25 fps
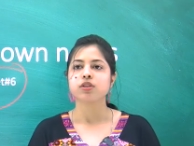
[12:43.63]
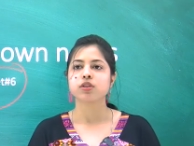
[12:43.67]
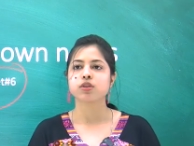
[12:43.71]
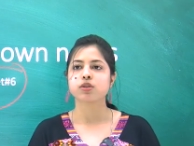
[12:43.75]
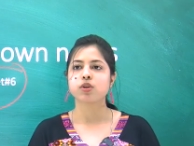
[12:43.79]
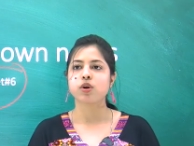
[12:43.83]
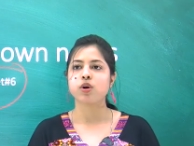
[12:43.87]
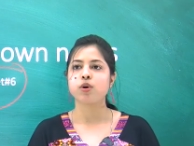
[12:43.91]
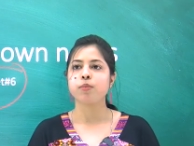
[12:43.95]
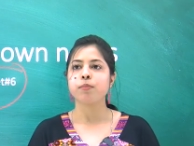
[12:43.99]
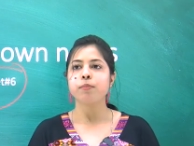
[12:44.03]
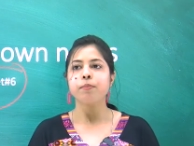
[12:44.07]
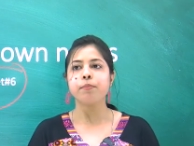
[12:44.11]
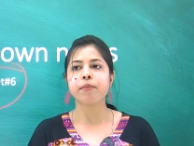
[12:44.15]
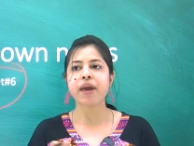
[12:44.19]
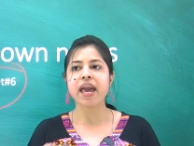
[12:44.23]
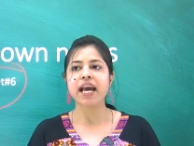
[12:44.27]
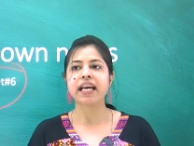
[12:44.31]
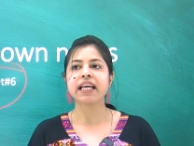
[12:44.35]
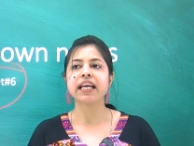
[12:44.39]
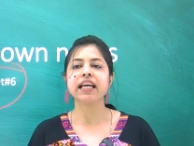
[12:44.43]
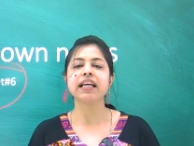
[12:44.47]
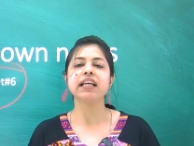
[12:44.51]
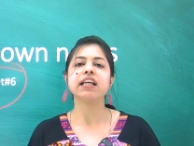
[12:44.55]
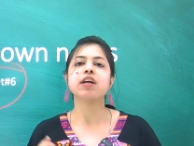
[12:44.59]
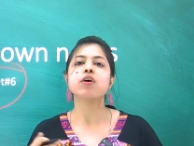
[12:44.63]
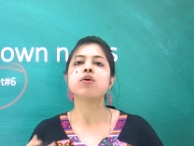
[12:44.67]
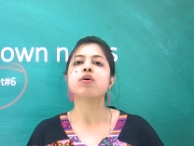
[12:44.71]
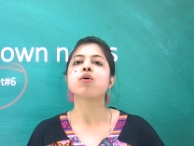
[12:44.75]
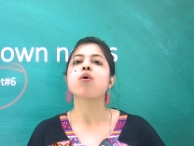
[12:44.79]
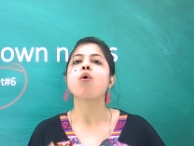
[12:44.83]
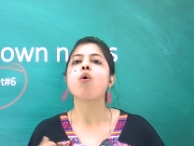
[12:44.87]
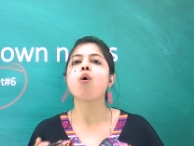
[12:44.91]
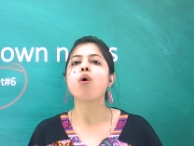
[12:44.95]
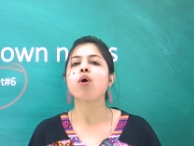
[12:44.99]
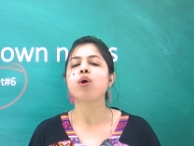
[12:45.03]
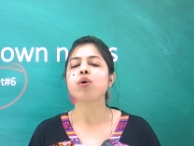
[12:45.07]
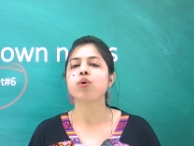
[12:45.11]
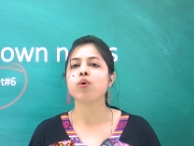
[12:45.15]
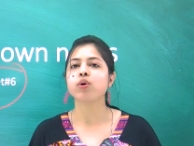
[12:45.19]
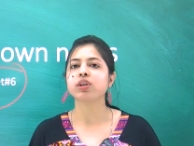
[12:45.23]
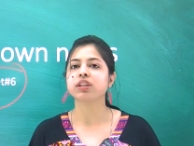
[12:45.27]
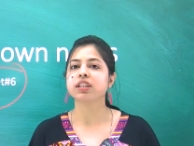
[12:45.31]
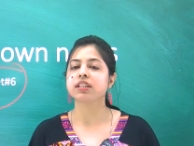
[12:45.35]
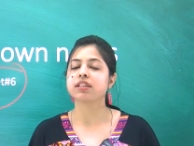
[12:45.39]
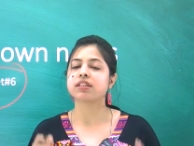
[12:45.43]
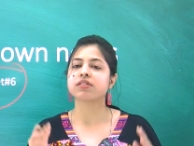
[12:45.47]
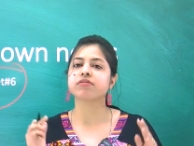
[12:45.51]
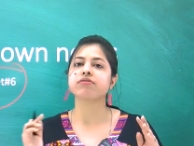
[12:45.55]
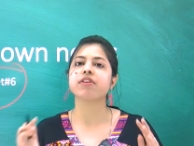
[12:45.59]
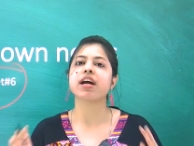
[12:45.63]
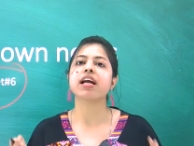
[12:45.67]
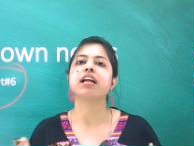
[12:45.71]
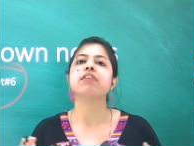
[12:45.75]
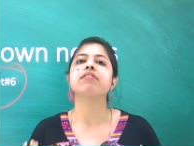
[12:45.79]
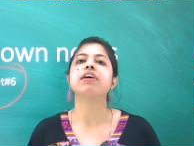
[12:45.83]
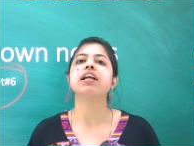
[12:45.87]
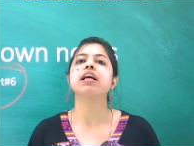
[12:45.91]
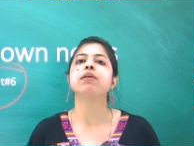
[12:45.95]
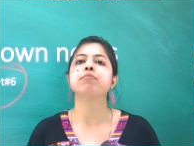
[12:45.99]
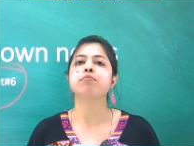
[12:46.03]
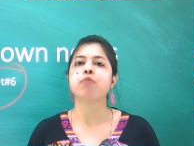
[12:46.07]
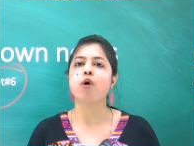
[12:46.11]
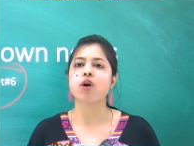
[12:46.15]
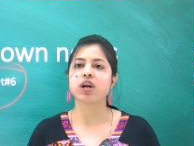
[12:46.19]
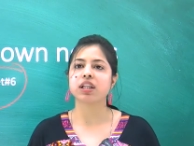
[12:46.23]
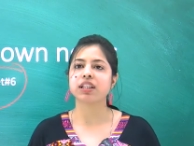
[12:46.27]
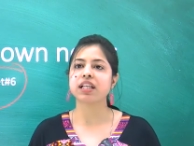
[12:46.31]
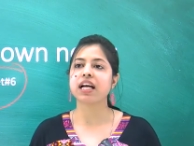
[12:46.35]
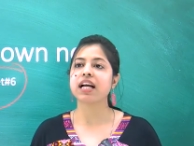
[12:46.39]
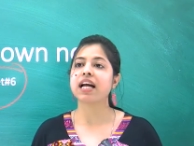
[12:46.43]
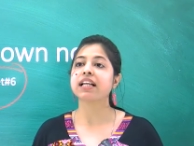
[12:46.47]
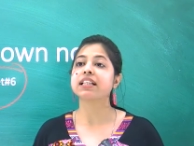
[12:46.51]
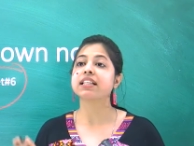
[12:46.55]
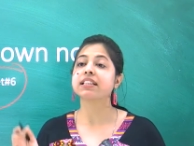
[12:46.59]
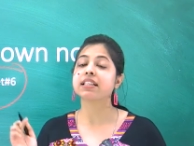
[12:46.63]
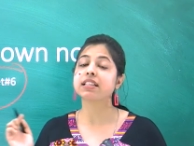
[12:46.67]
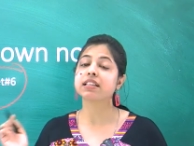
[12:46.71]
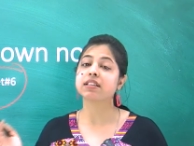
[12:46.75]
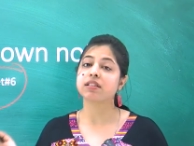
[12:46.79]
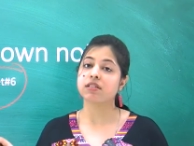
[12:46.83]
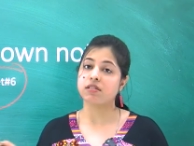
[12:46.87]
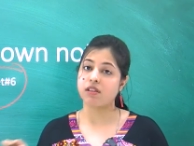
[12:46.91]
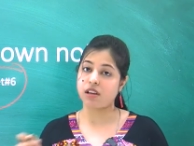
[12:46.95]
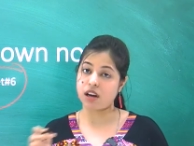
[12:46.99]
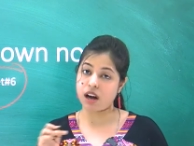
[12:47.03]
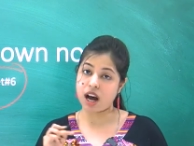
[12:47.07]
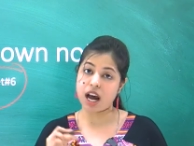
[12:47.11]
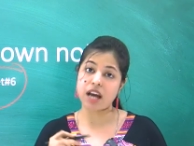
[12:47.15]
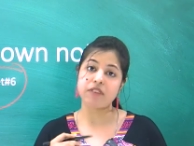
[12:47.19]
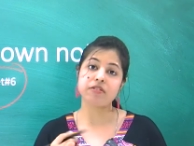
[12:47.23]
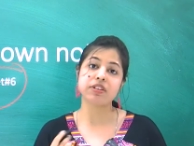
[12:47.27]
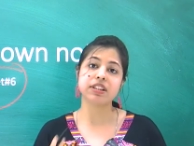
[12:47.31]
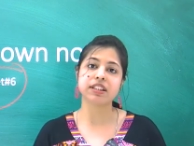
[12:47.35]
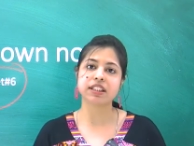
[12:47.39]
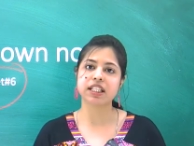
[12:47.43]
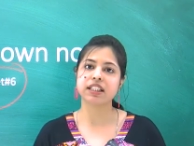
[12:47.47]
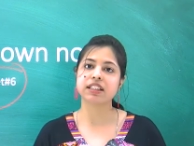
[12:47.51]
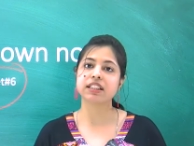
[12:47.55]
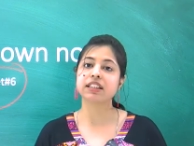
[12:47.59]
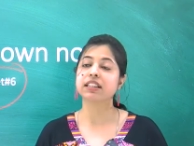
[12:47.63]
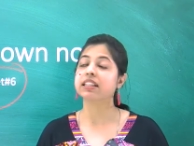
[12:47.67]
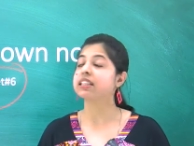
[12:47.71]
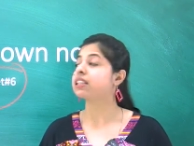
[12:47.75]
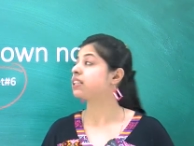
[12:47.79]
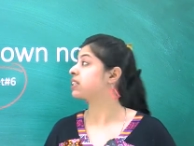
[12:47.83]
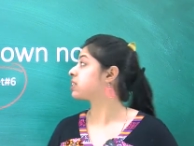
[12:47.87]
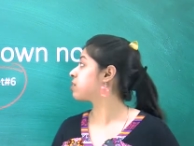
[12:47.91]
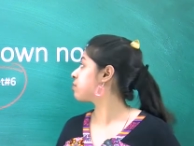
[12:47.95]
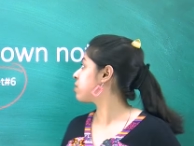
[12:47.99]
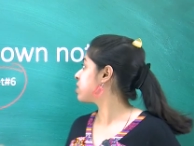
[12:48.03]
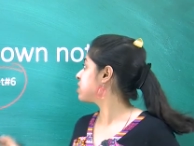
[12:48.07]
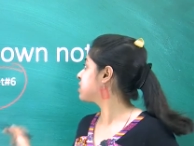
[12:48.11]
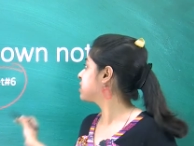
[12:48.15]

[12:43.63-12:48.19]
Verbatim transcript: So making your own notes is very very important and this is I will suggest this is our